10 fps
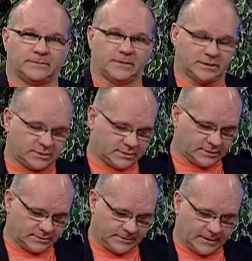And
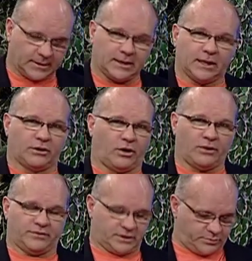again,
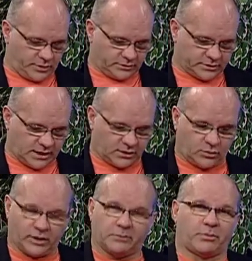all these bills take
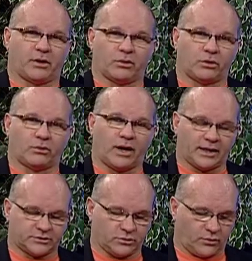away parental
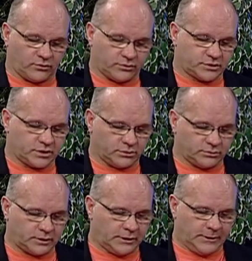rights over the
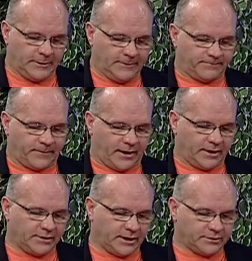children.
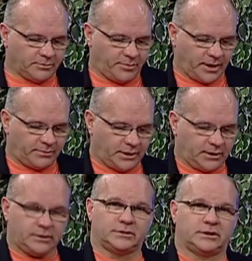And then the
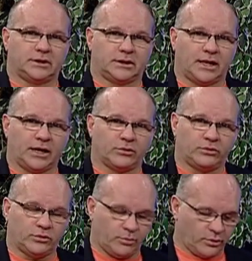baby DNA or
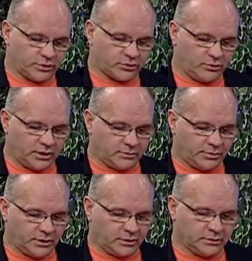newborn screening
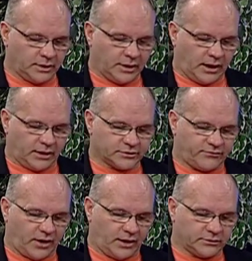bill, House
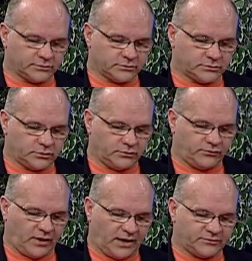File
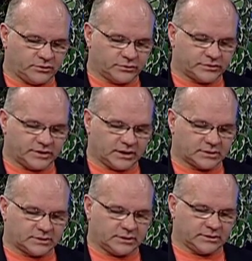
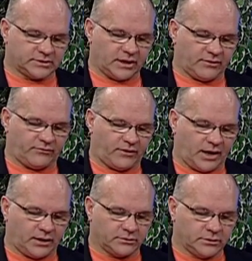2526 and Senate
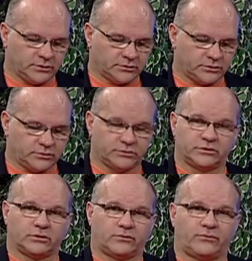File
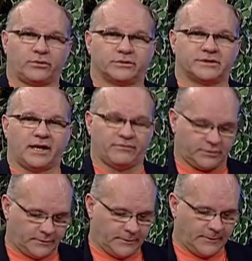2047.